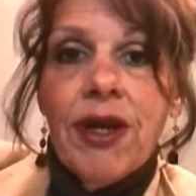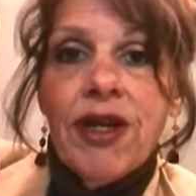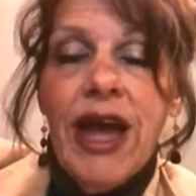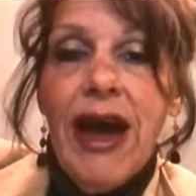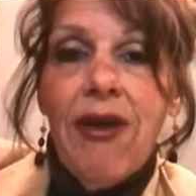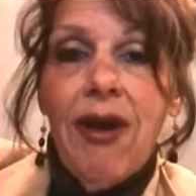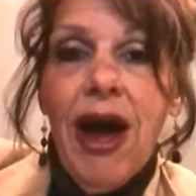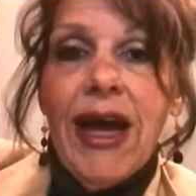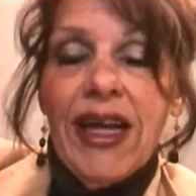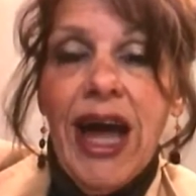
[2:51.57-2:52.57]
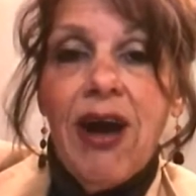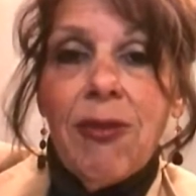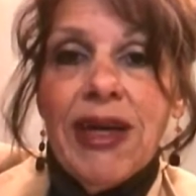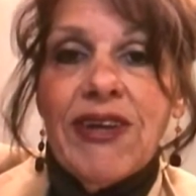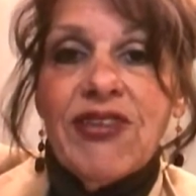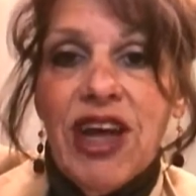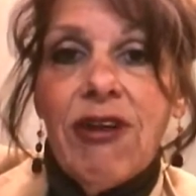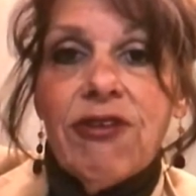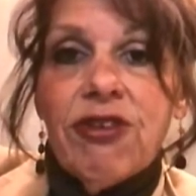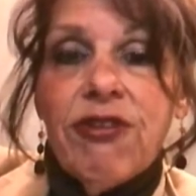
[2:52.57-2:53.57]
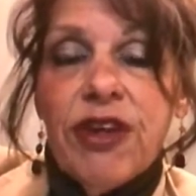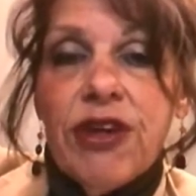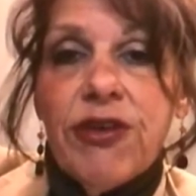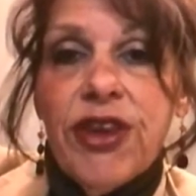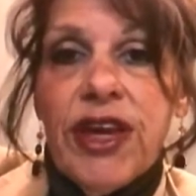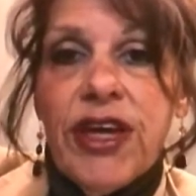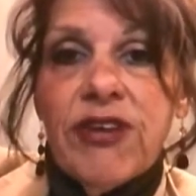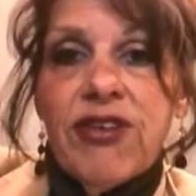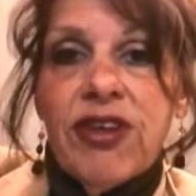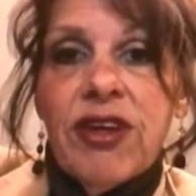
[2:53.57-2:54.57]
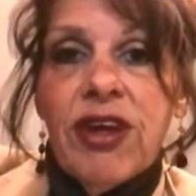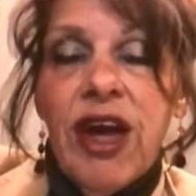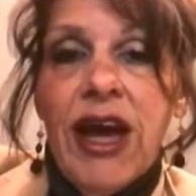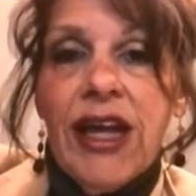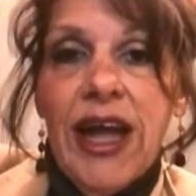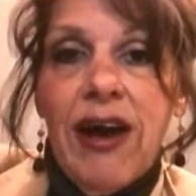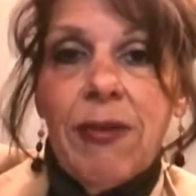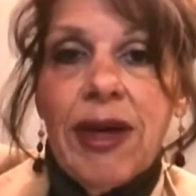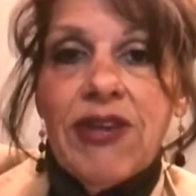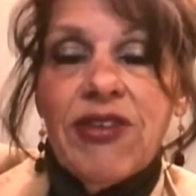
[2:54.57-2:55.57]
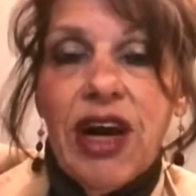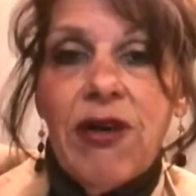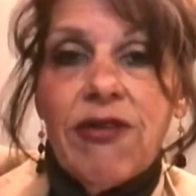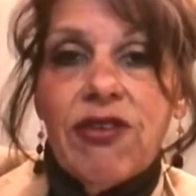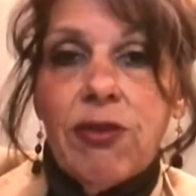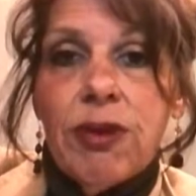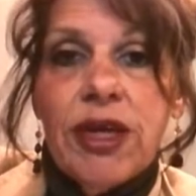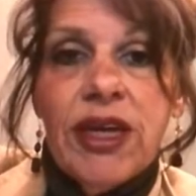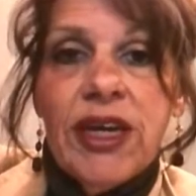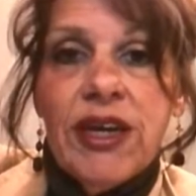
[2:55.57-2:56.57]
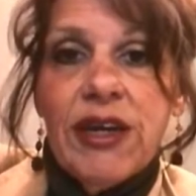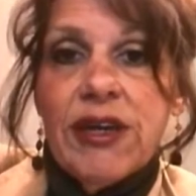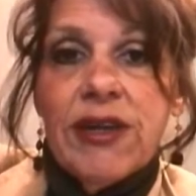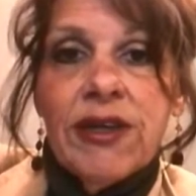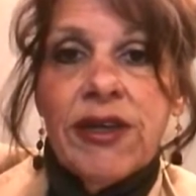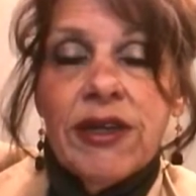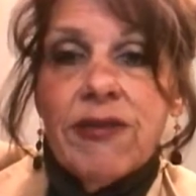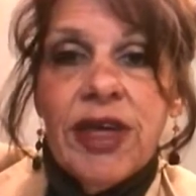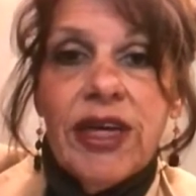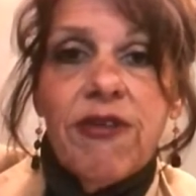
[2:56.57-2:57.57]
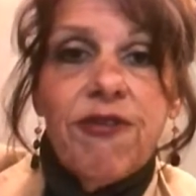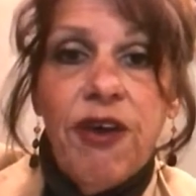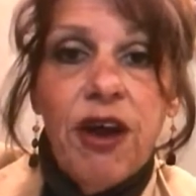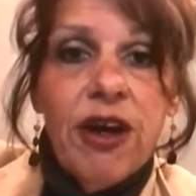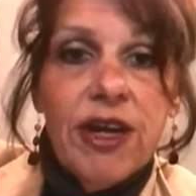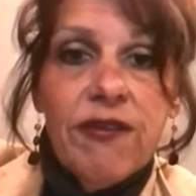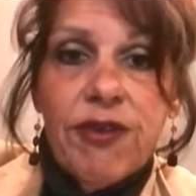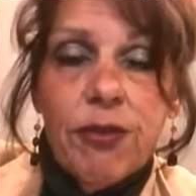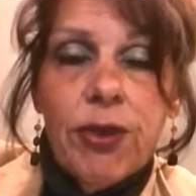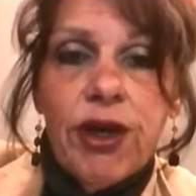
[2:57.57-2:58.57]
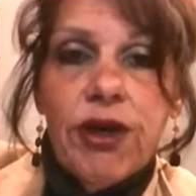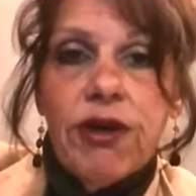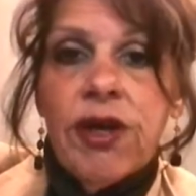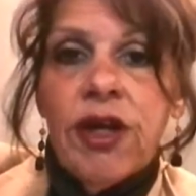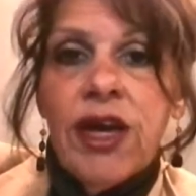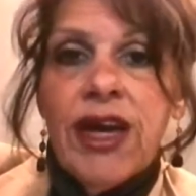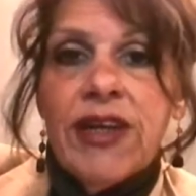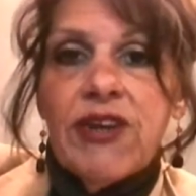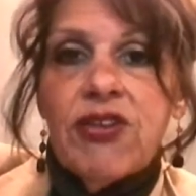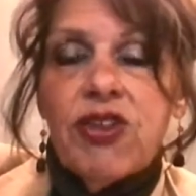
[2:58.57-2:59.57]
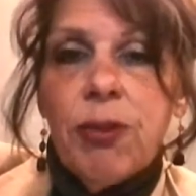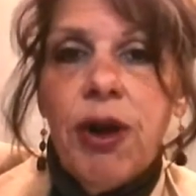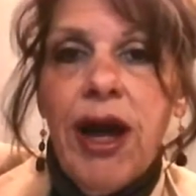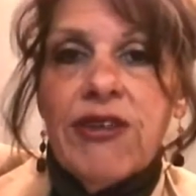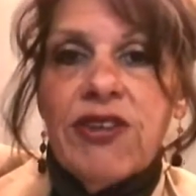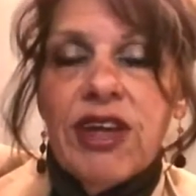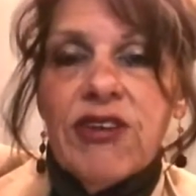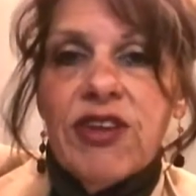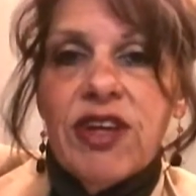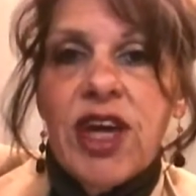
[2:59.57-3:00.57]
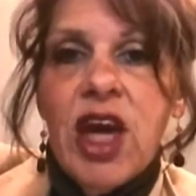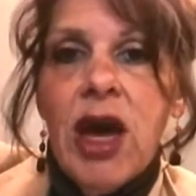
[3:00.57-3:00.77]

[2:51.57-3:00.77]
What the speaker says: Now I allow myself to feel things. I allow myself to be in a funk, if you will, and to just process it.